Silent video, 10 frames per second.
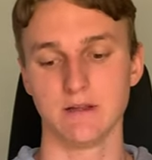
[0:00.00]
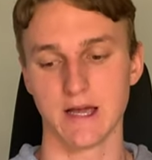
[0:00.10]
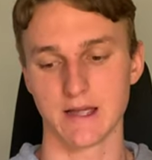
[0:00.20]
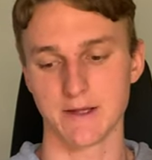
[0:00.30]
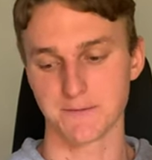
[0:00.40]

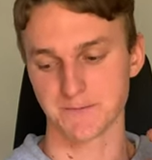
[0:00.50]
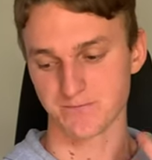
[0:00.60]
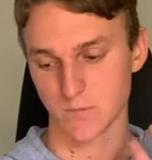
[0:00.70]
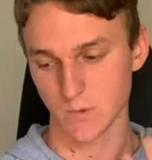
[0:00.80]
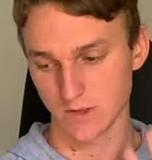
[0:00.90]
like
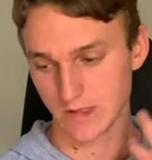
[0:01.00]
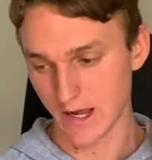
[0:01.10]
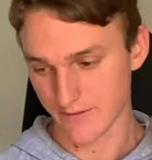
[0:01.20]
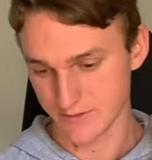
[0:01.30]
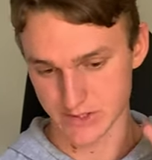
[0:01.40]

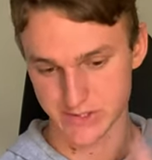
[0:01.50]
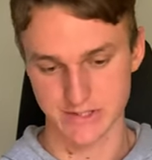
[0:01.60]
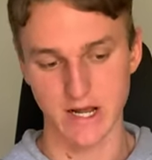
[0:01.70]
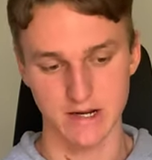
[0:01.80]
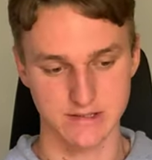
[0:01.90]
life just
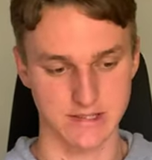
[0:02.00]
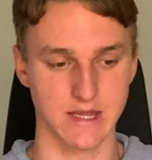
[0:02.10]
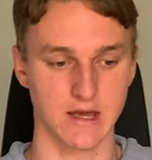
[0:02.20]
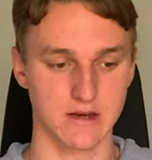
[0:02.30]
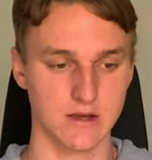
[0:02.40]
sucks and
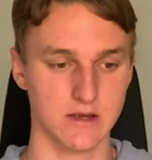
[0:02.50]
that